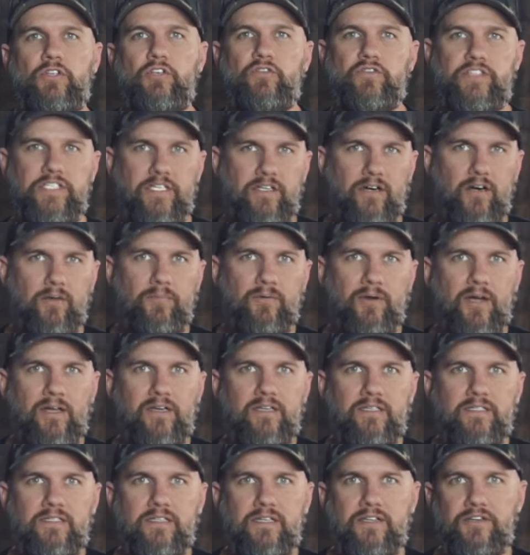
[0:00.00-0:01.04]
You've seen our
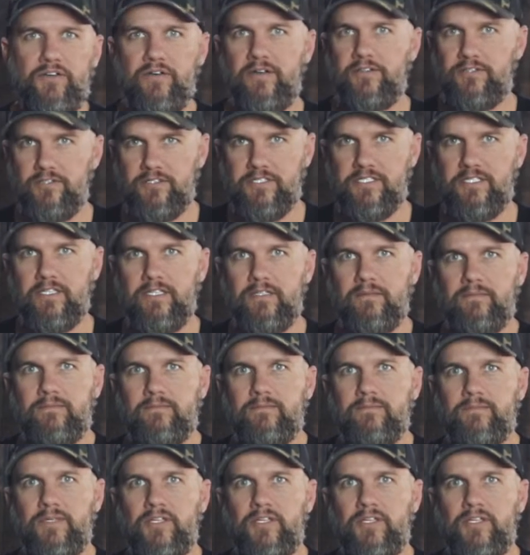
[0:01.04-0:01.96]
products and you're interested,